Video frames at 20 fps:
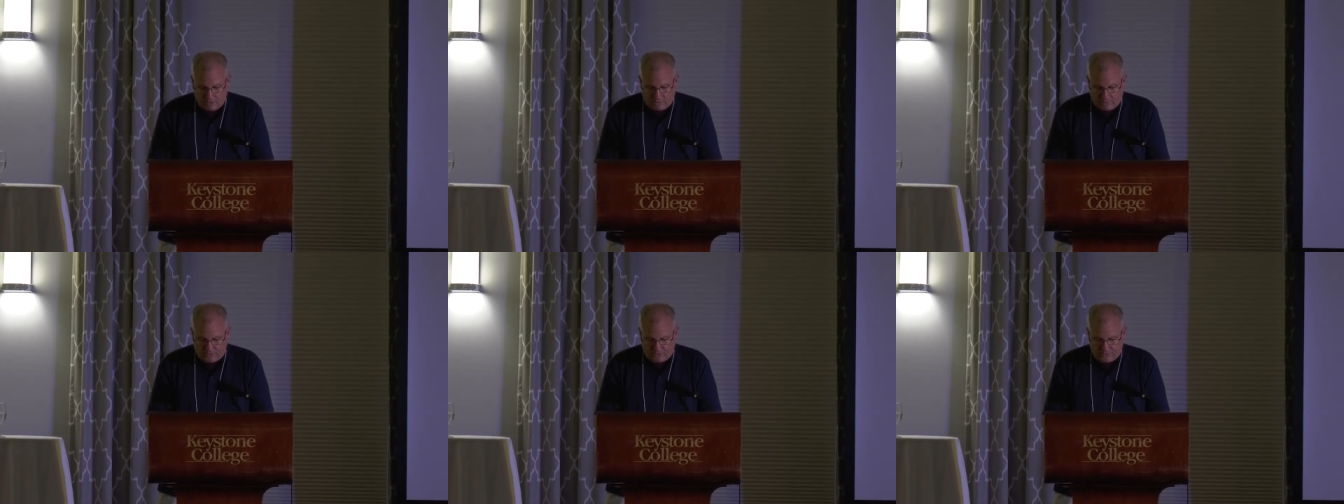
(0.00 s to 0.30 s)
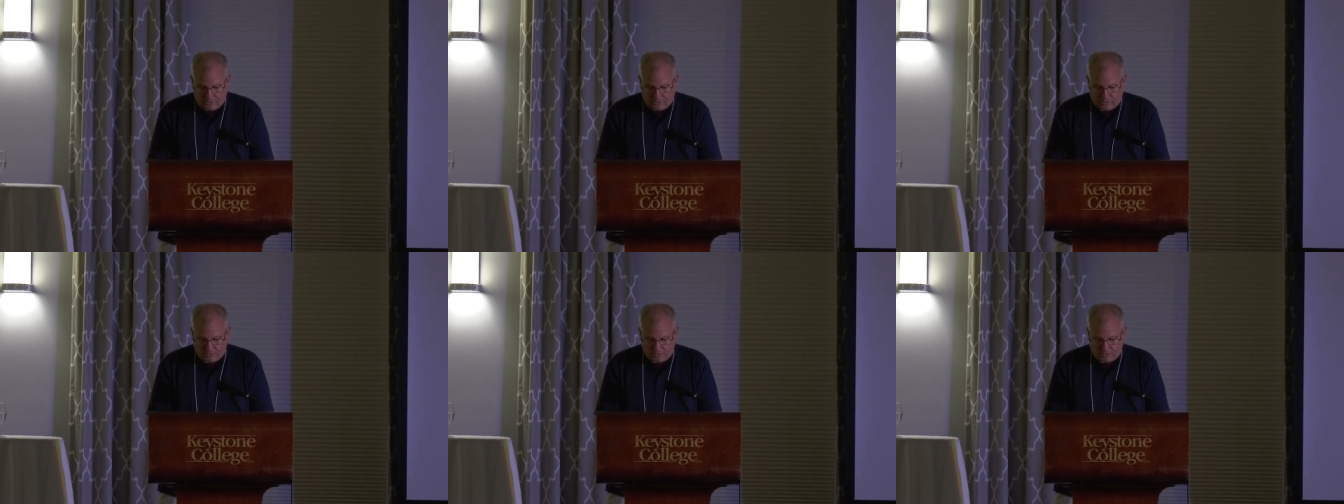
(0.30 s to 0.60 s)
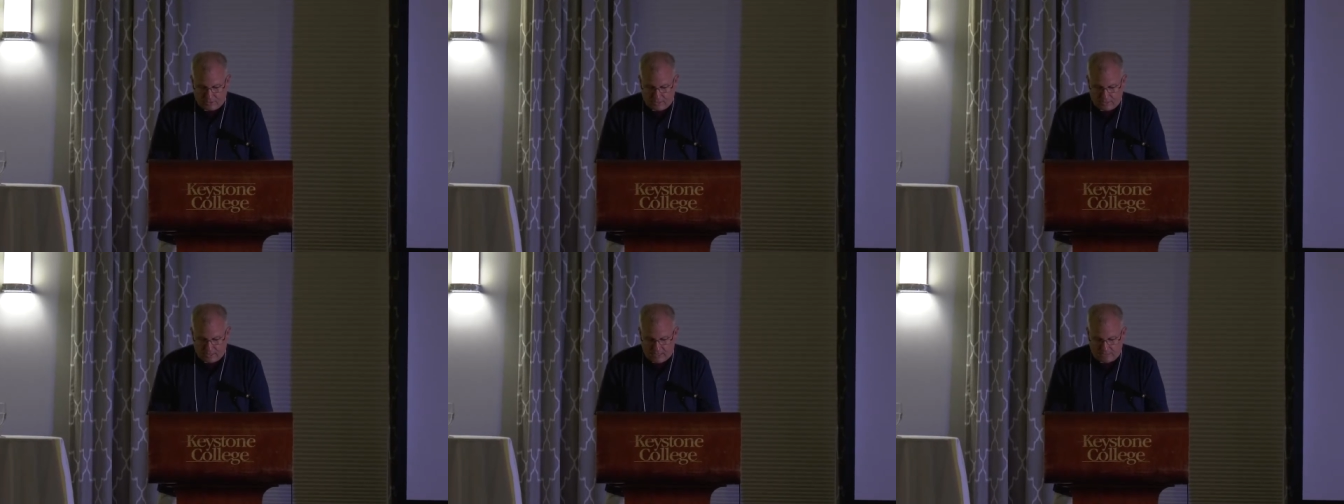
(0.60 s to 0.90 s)
Well, things
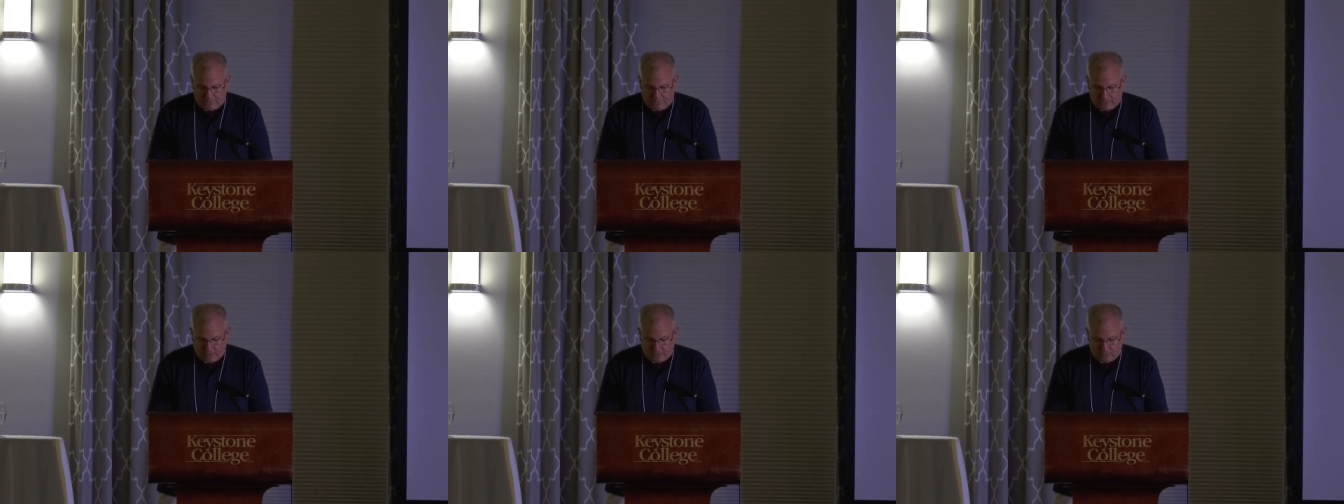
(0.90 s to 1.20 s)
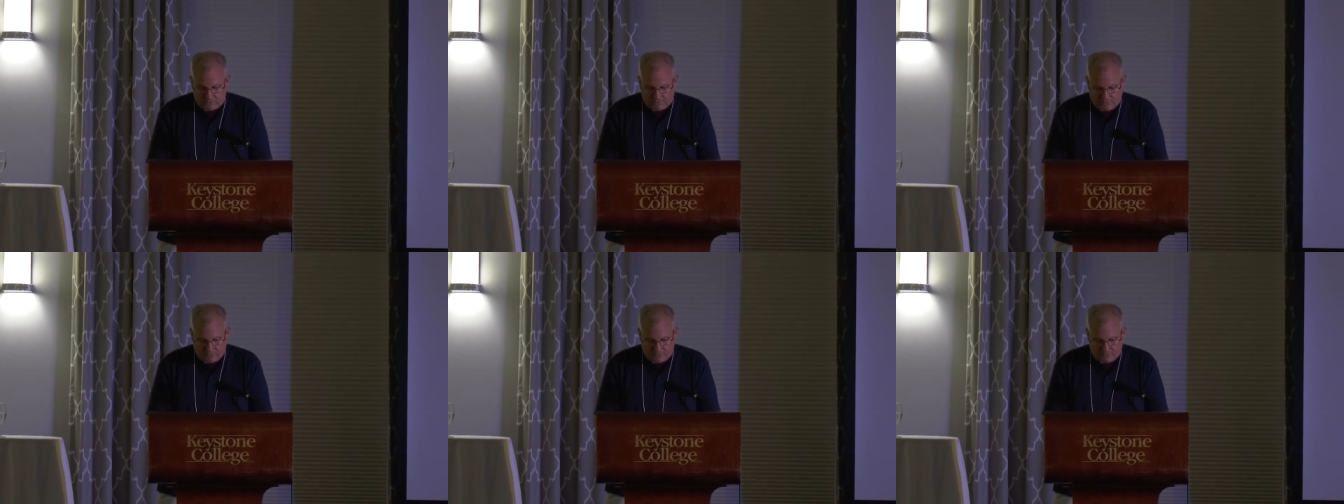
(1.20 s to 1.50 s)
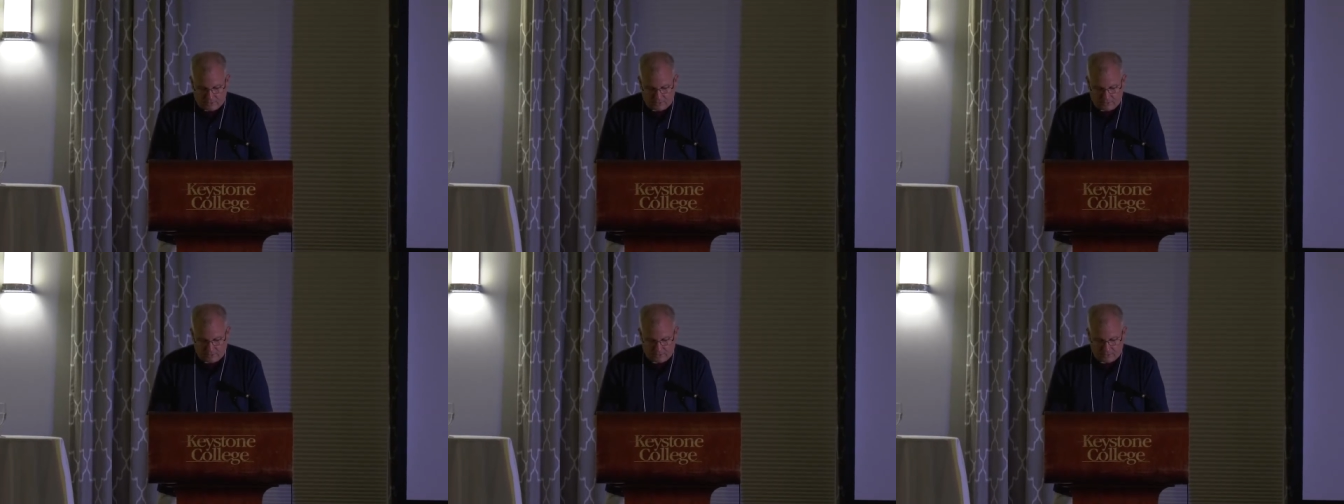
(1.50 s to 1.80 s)
started coming into
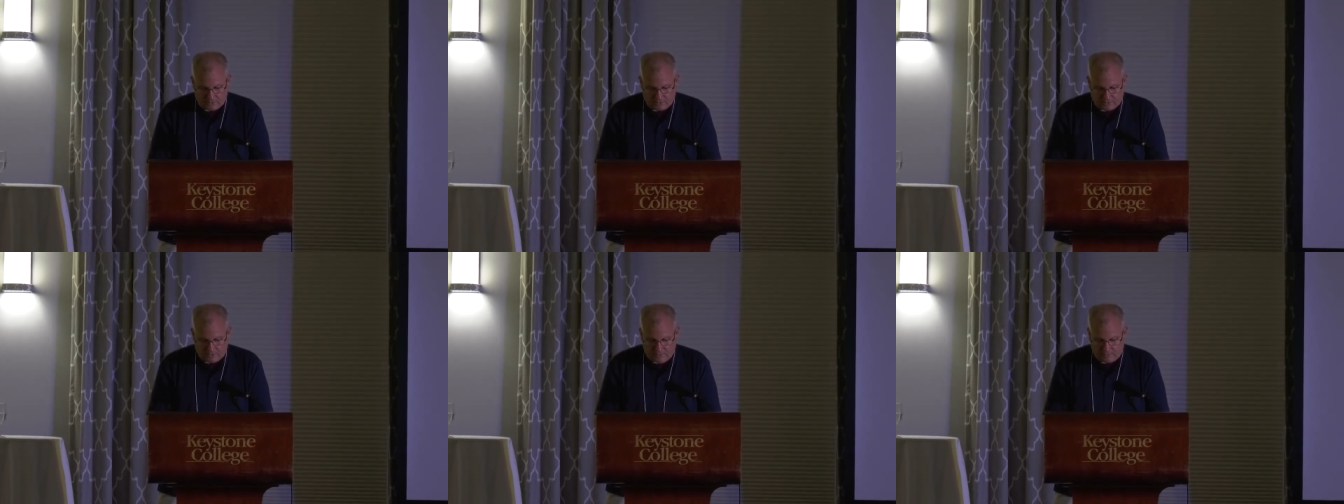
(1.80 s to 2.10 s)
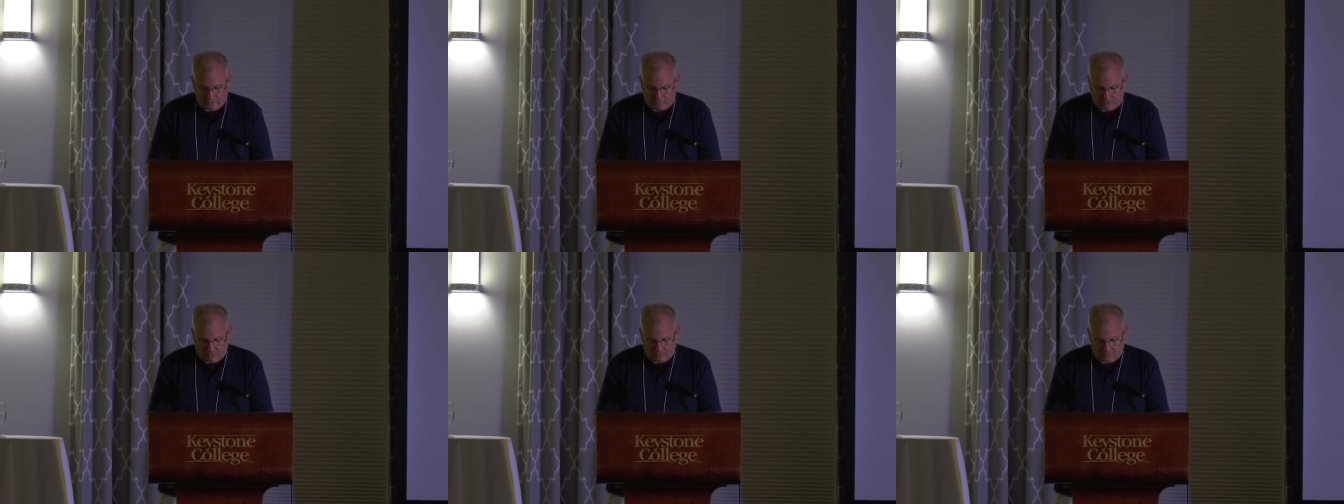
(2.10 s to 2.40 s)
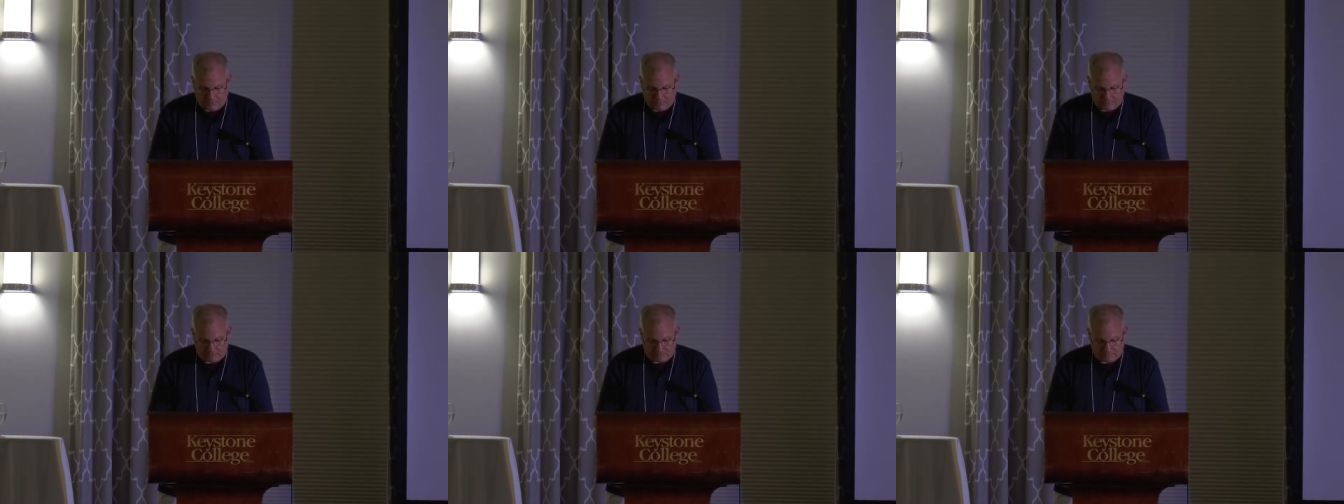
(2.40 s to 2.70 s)
focus that
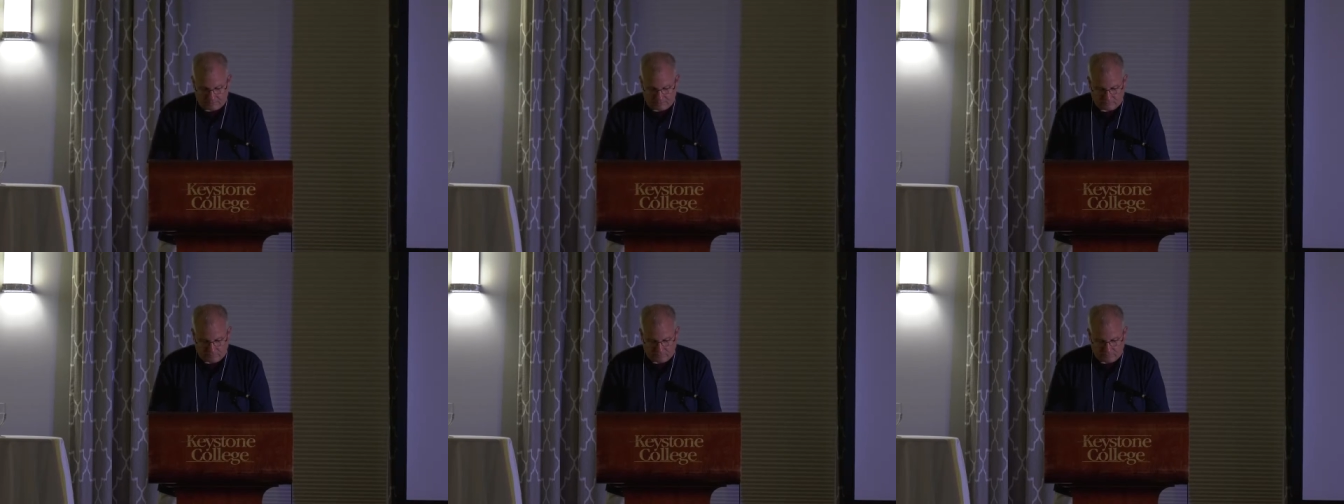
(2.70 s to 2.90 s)
moment.